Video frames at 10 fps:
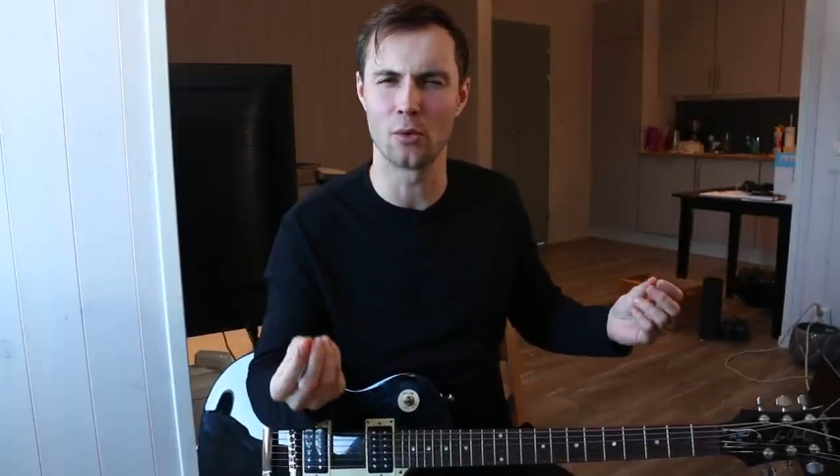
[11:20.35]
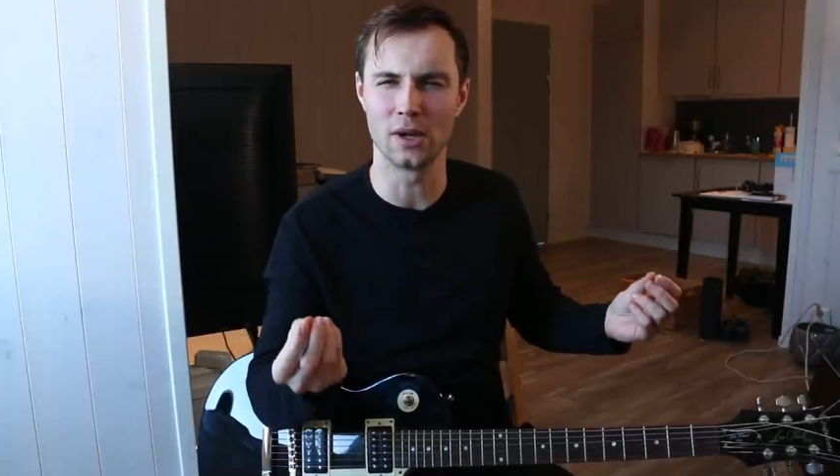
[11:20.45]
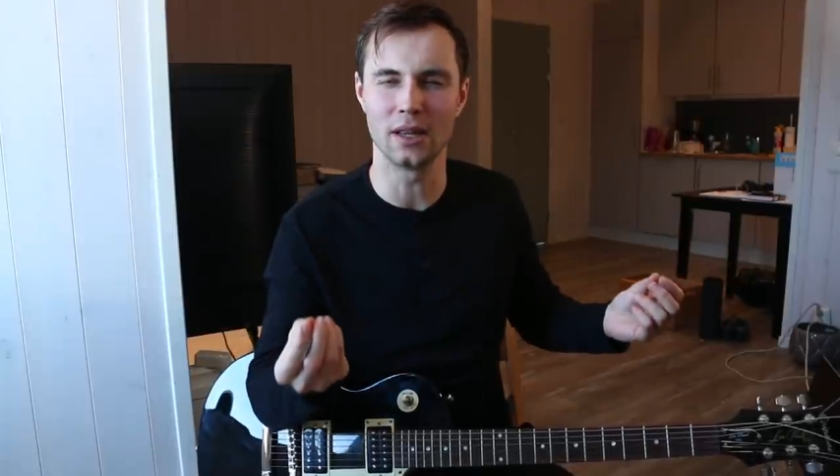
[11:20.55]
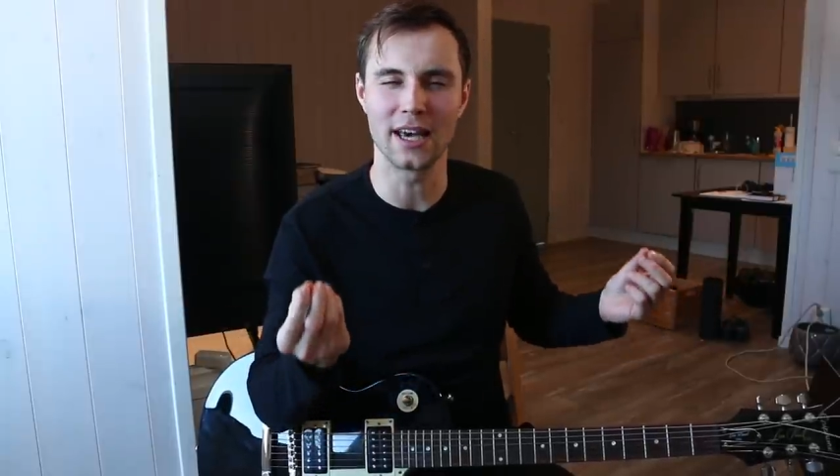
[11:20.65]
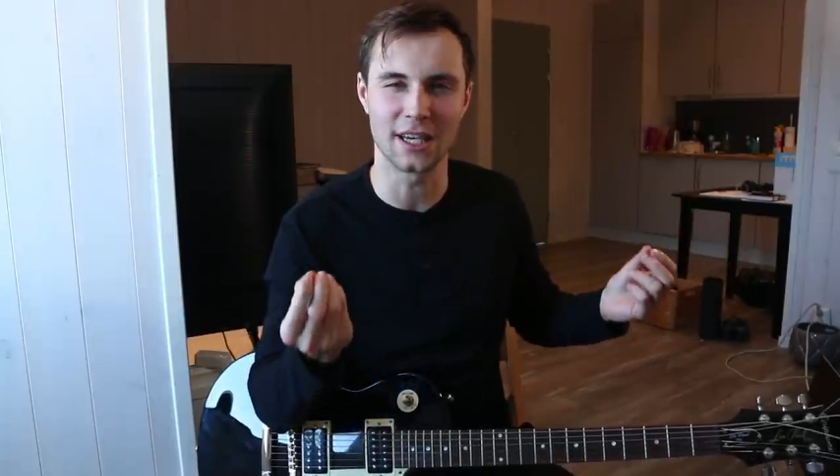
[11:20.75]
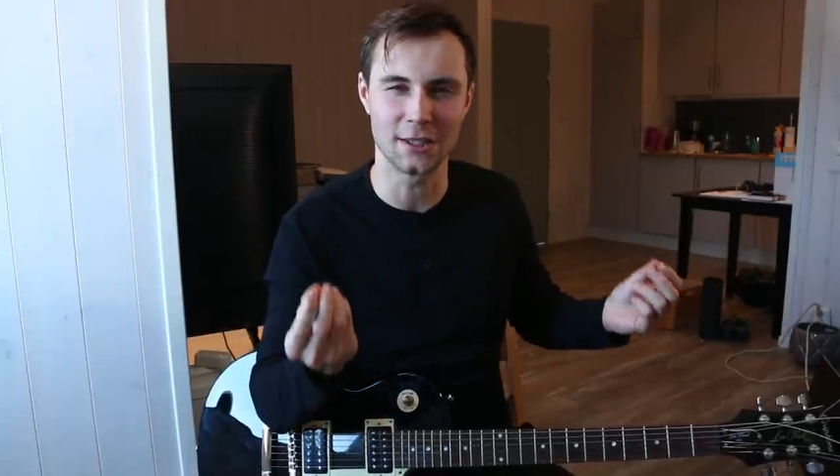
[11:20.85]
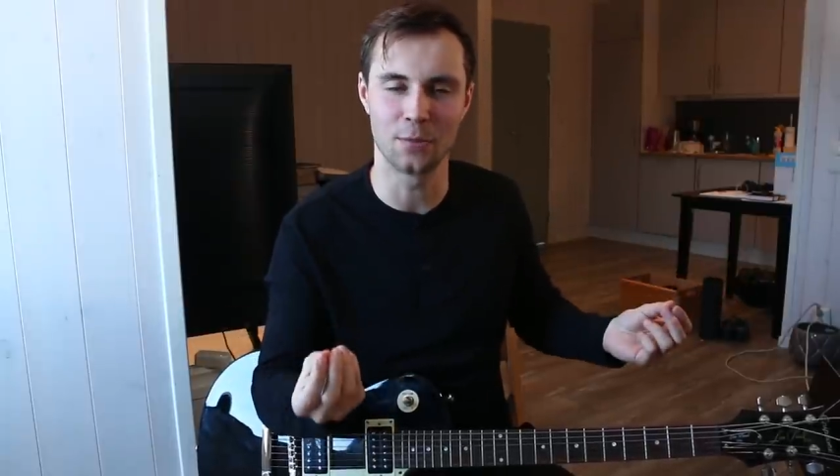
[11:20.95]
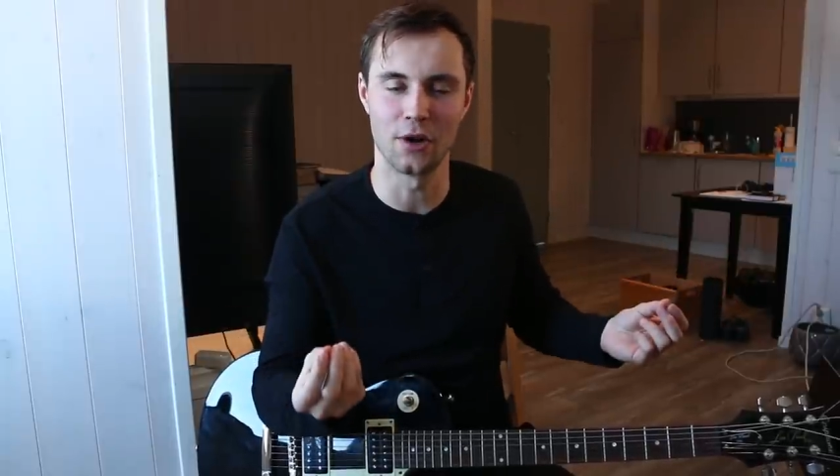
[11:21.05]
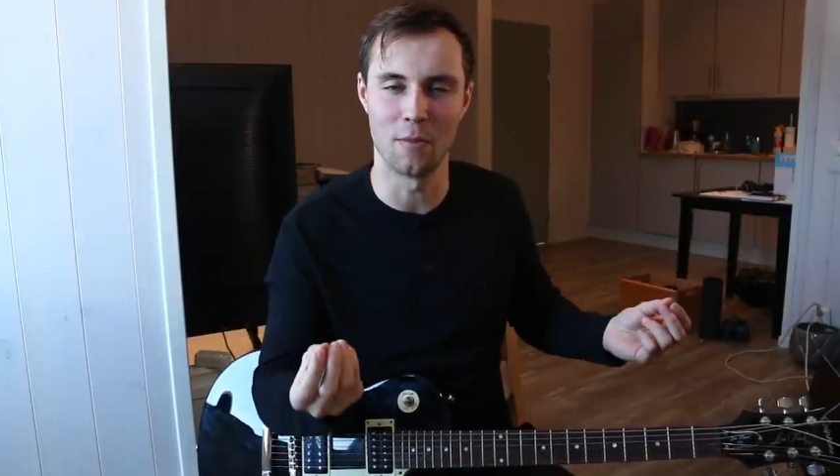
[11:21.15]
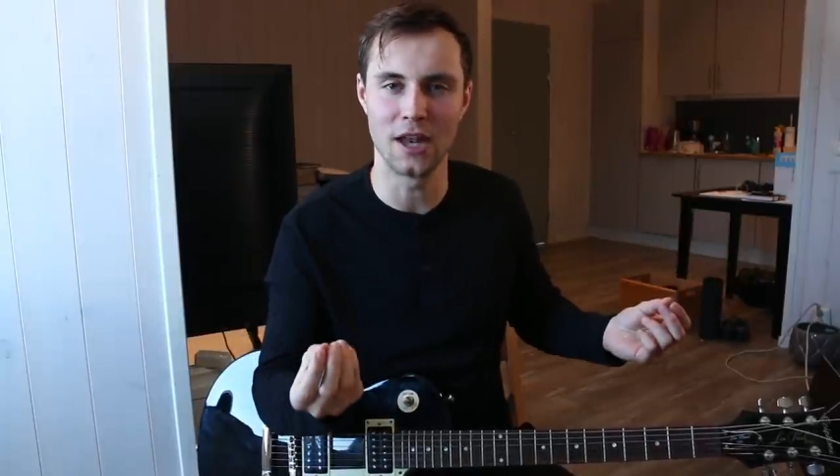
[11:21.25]
really
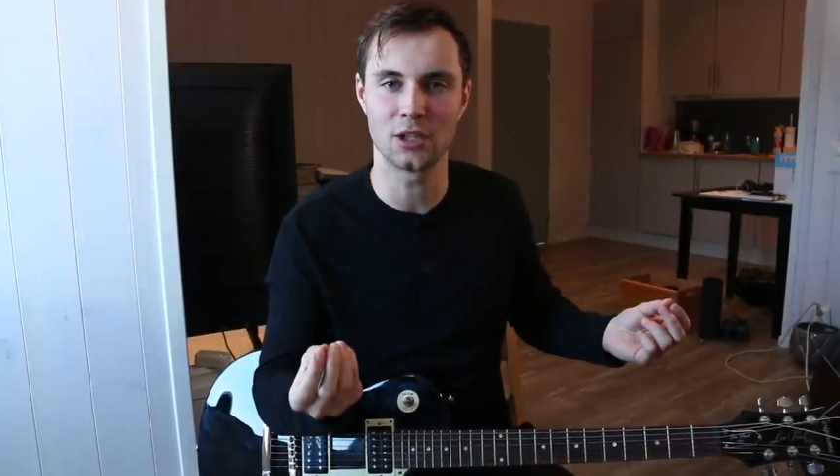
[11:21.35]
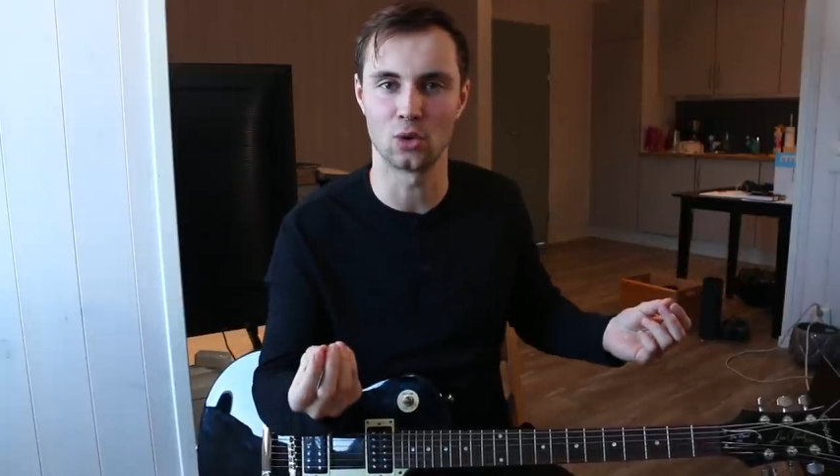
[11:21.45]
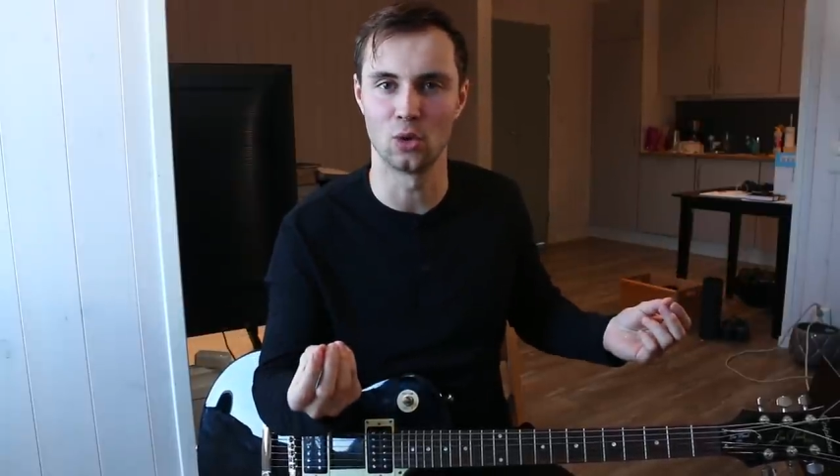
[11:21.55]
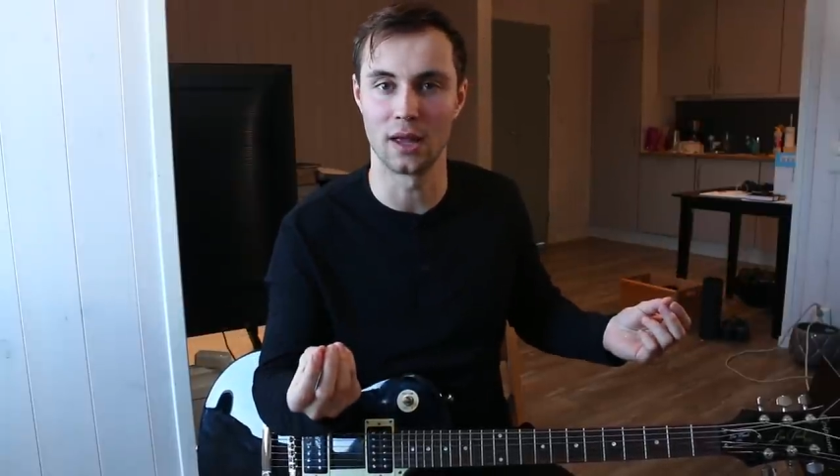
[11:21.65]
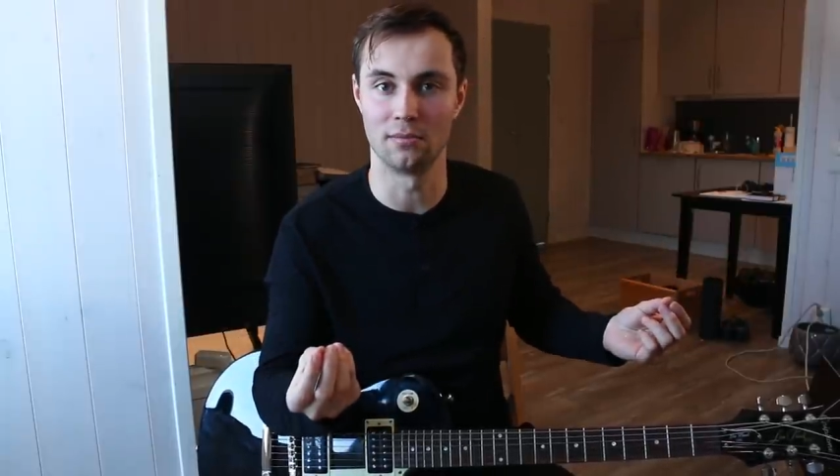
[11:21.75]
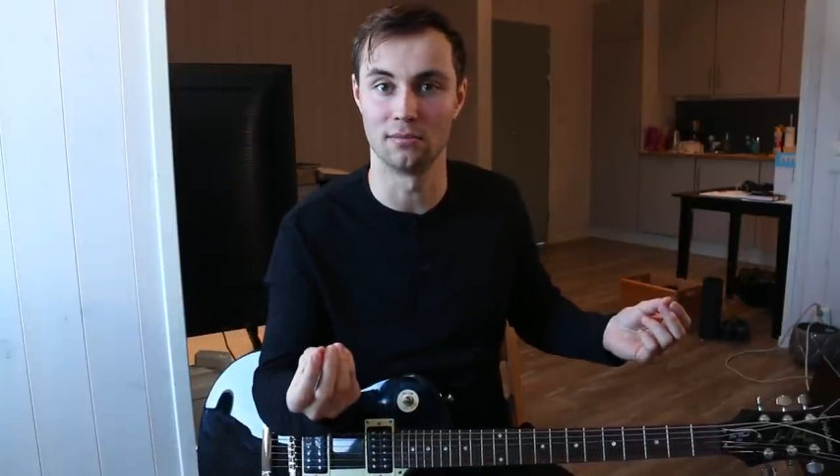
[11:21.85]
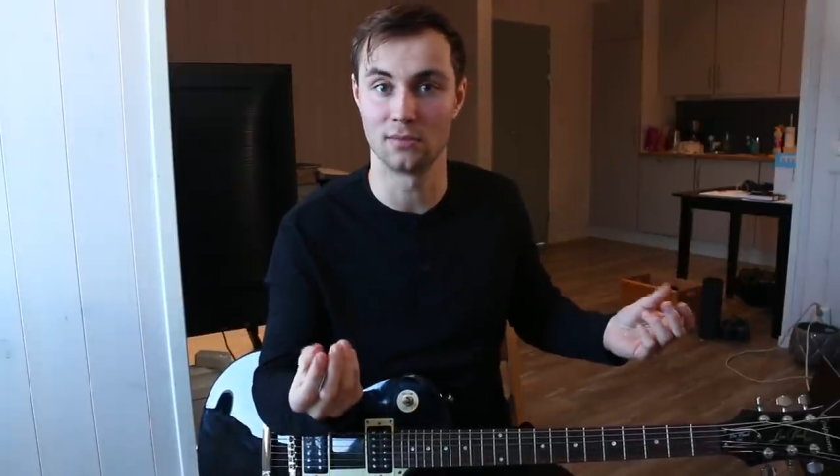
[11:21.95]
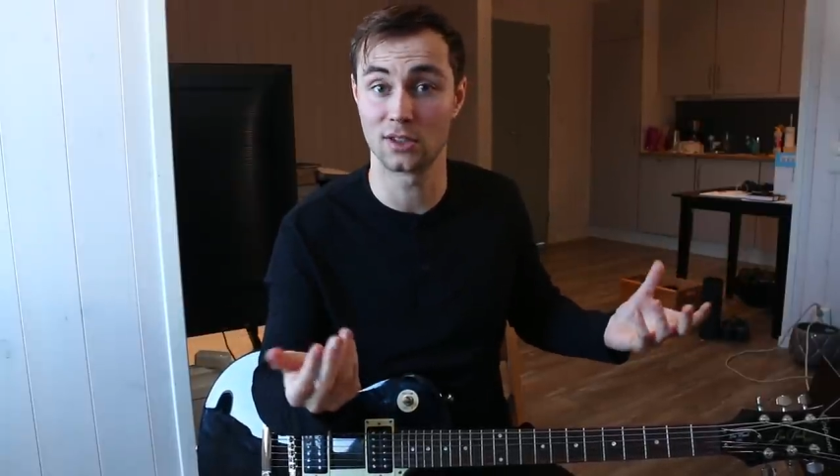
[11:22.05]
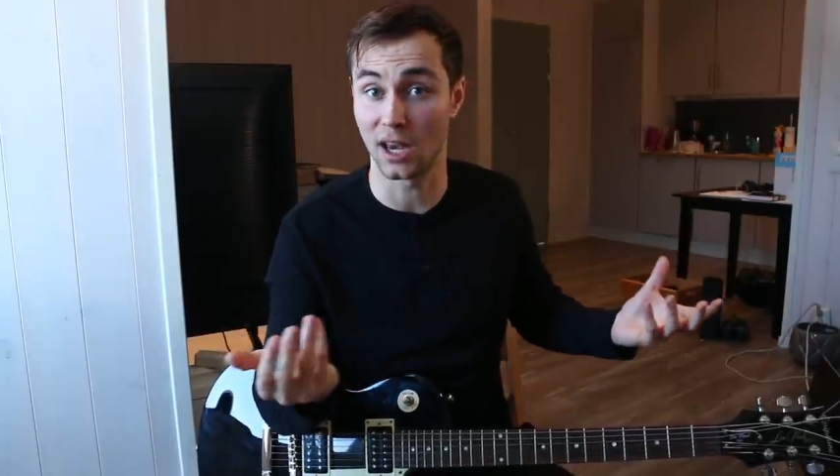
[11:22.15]
experimental and